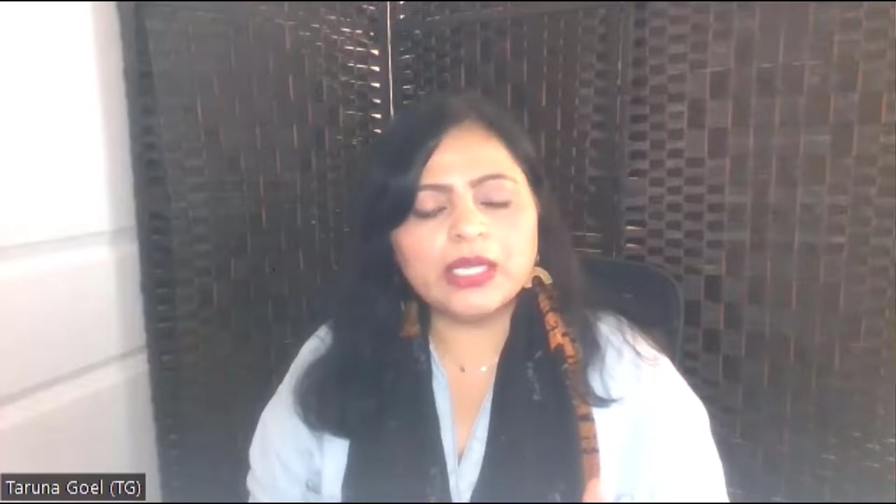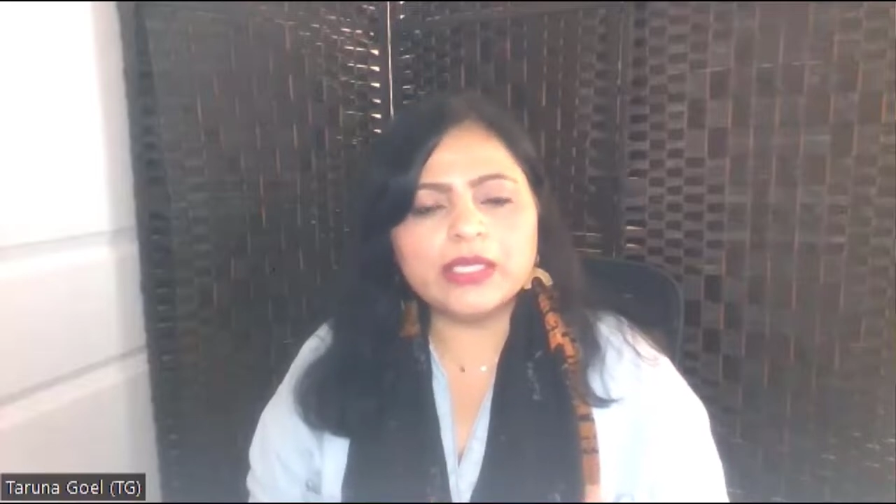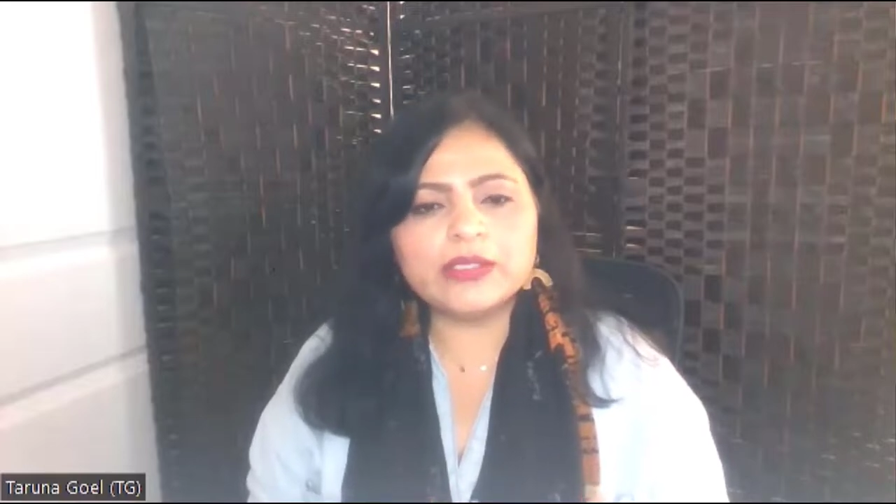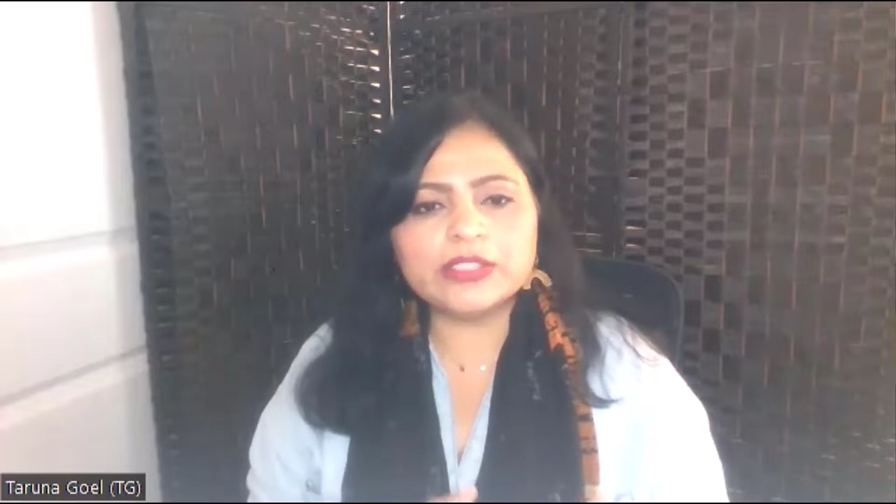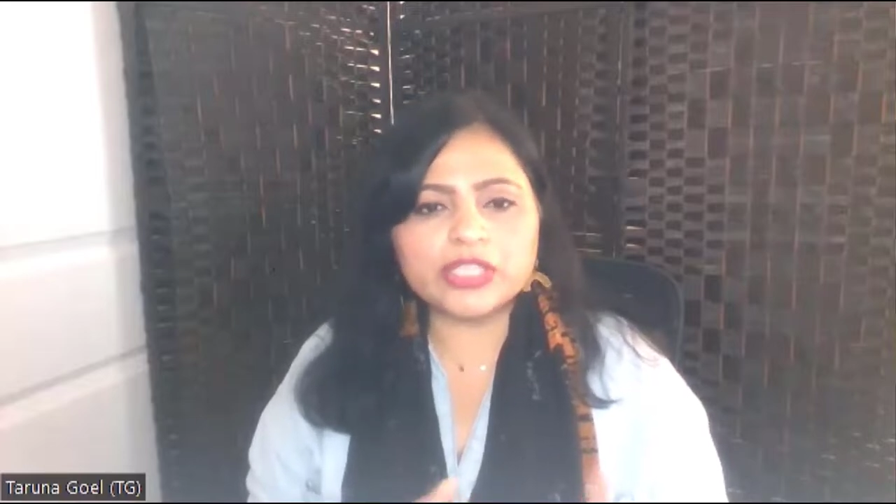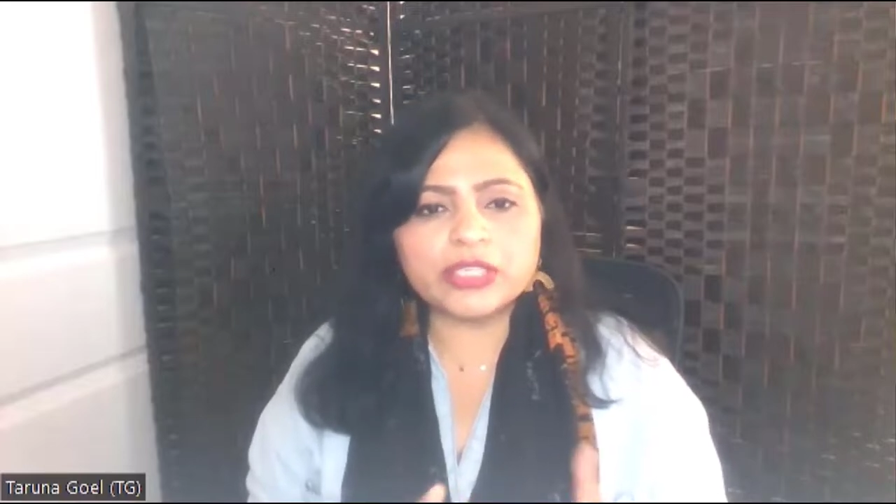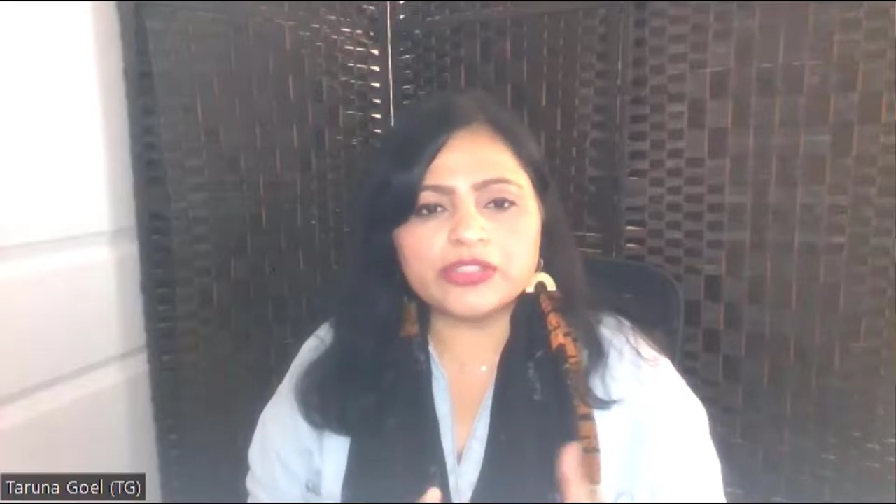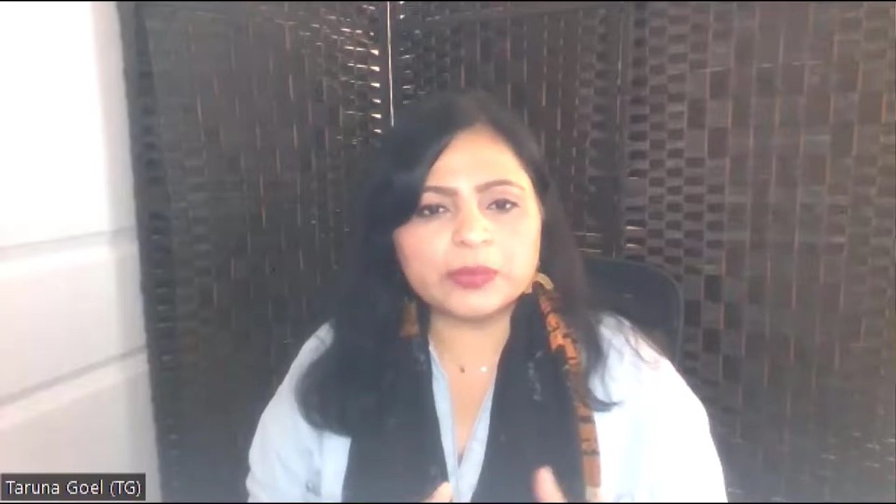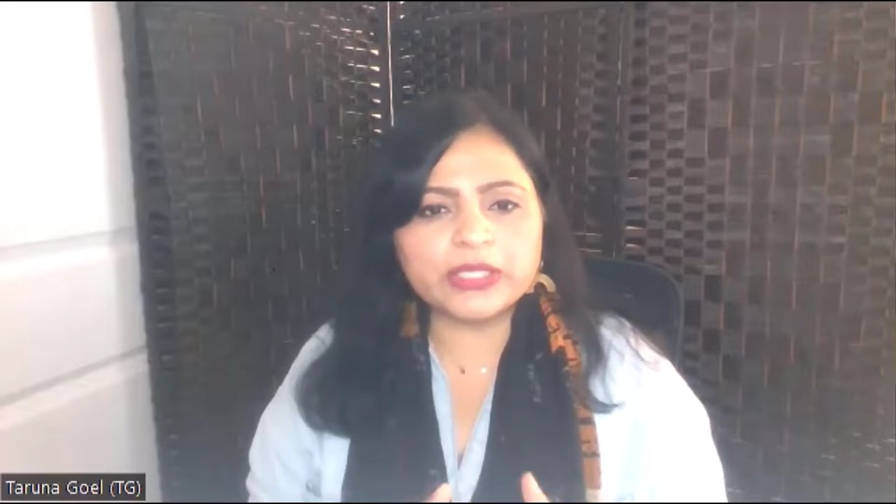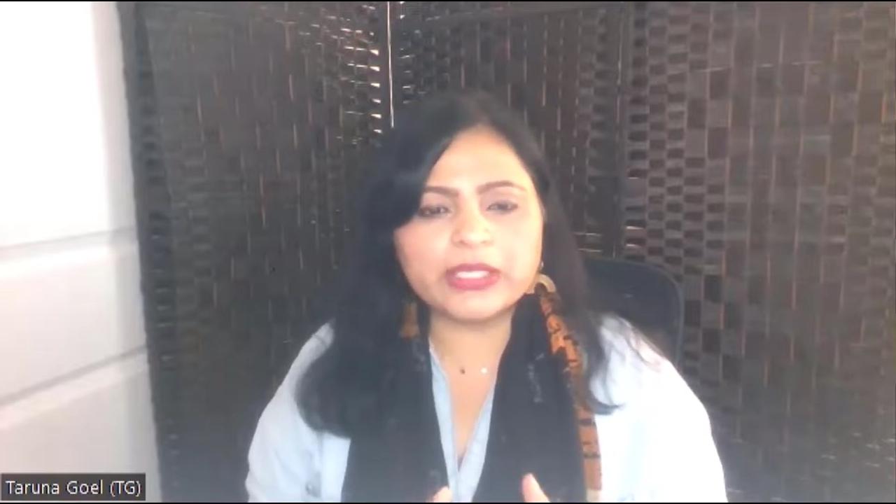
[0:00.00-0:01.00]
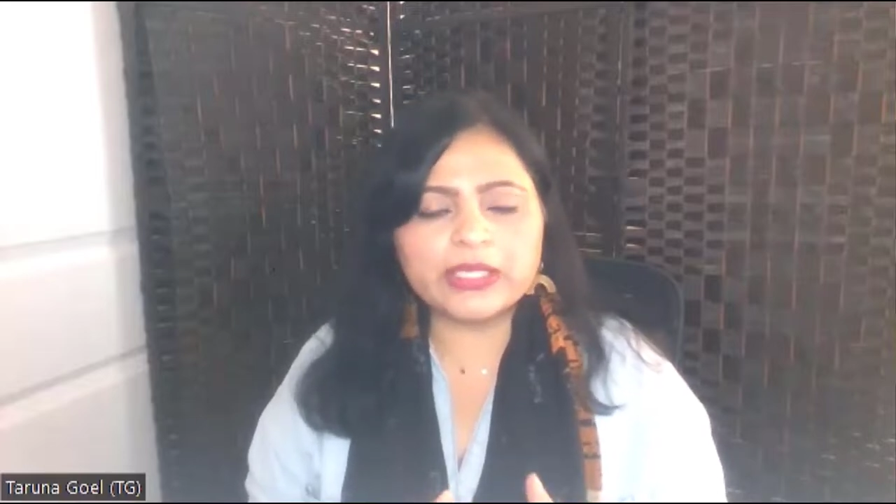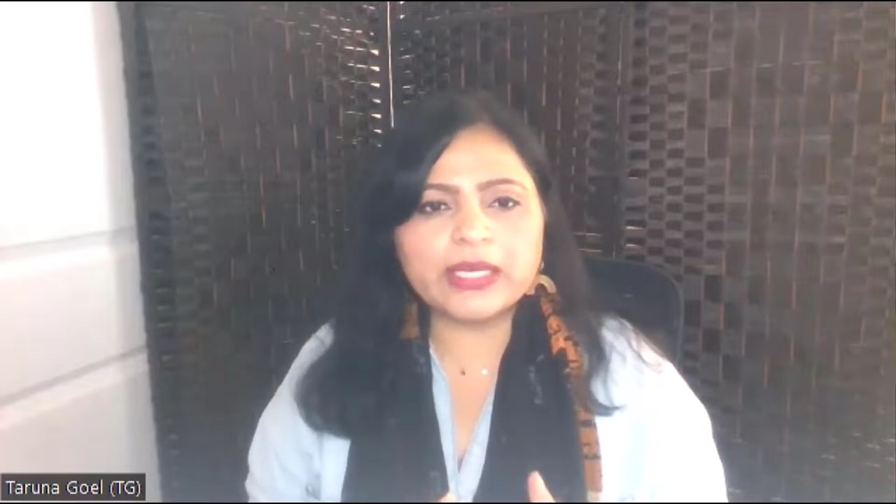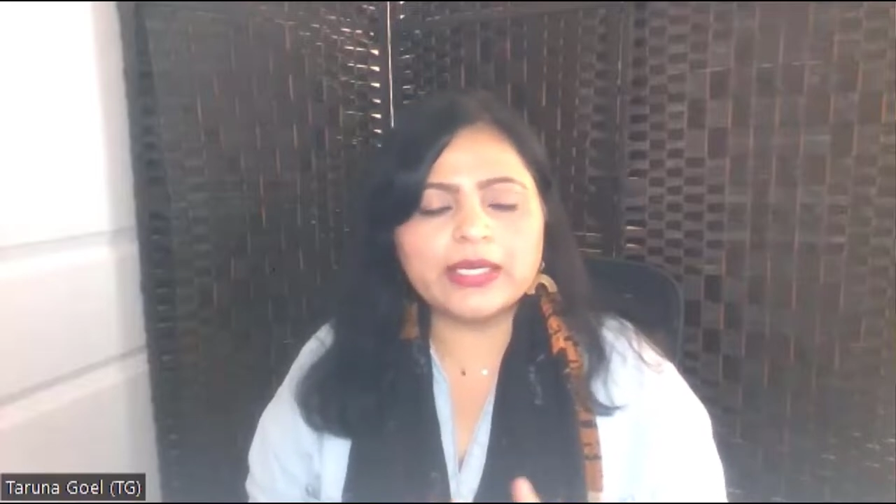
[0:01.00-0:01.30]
interchangeably,